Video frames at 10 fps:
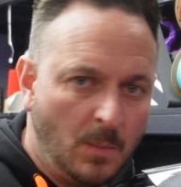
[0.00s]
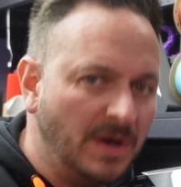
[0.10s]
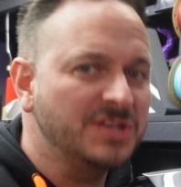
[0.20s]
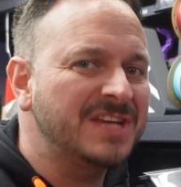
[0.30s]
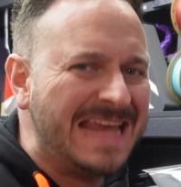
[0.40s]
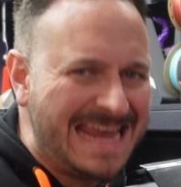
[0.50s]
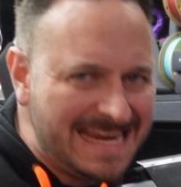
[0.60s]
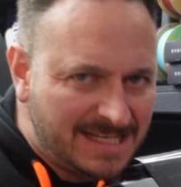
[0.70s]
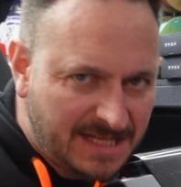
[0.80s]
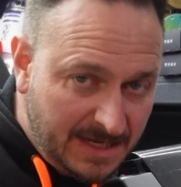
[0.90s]
When I say
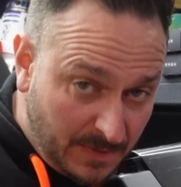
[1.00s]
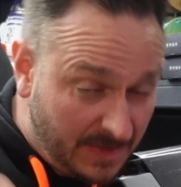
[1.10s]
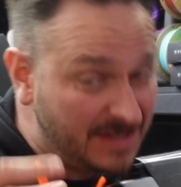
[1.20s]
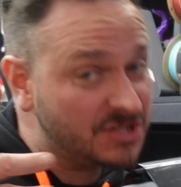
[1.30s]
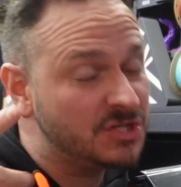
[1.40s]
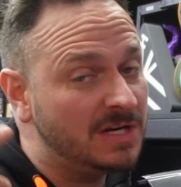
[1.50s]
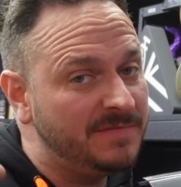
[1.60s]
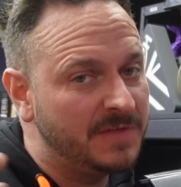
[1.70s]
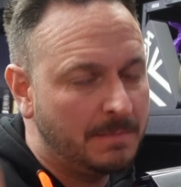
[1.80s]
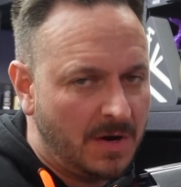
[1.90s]
easy, well, that's certainly
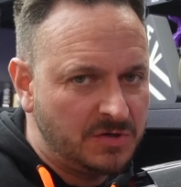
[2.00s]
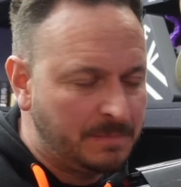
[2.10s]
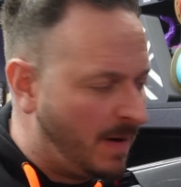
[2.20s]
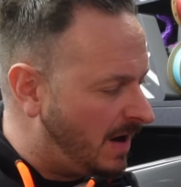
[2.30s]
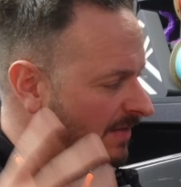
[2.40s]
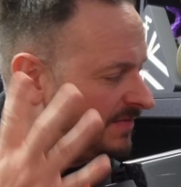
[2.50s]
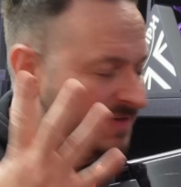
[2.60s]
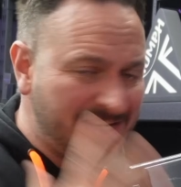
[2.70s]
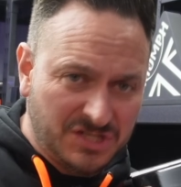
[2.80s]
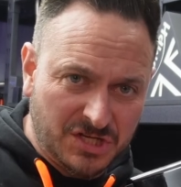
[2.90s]
for the most part.
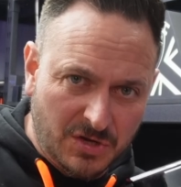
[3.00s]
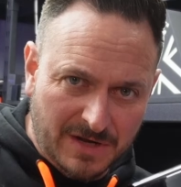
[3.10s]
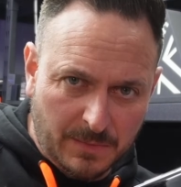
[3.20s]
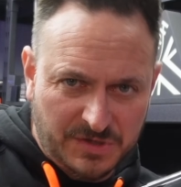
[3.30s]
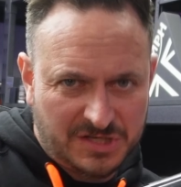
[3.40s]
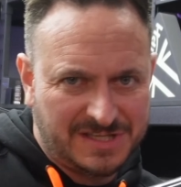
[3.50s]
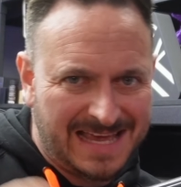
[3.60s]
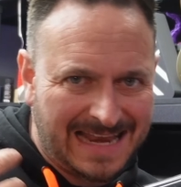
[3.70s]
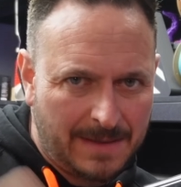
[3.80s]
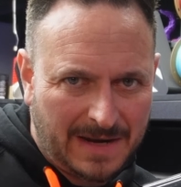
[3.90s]
This unit, which is
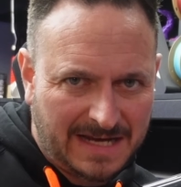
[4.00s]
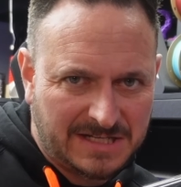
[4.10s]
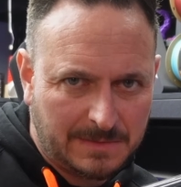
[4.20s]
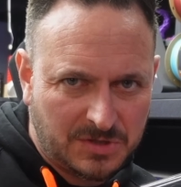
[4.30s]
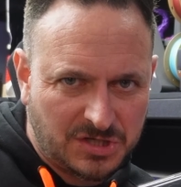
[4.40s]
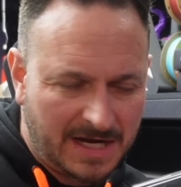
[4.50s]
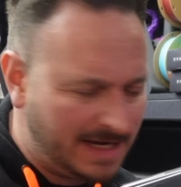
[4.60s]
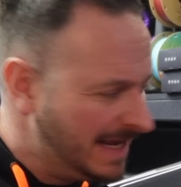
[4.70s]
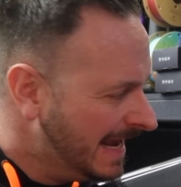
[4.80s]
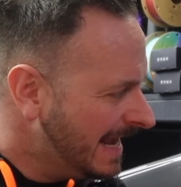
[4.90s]
their laminating
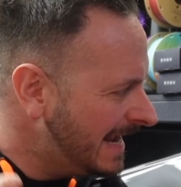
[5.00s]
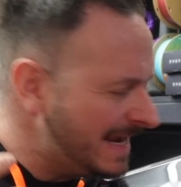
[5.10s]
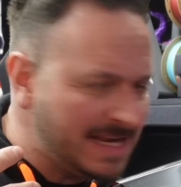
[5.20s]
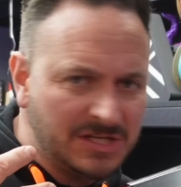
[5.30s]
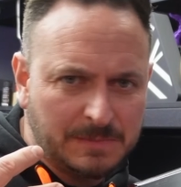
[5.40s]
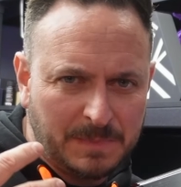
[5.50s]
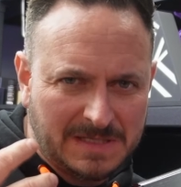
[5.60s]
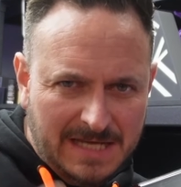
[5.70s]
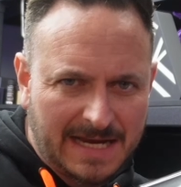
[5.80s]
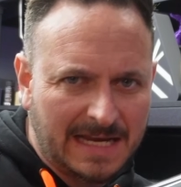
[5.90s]
machine, is
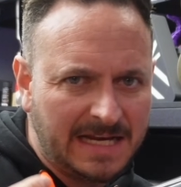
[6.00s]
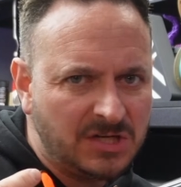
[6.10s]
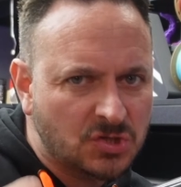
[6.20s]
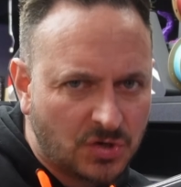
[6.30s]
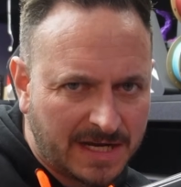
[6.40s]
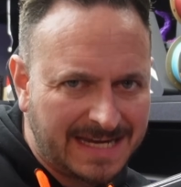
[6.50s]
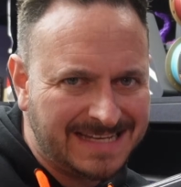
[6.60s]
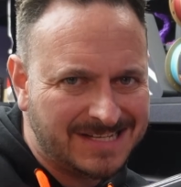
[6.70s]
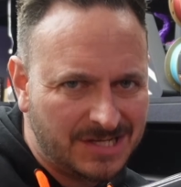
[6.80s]
particularly tricky to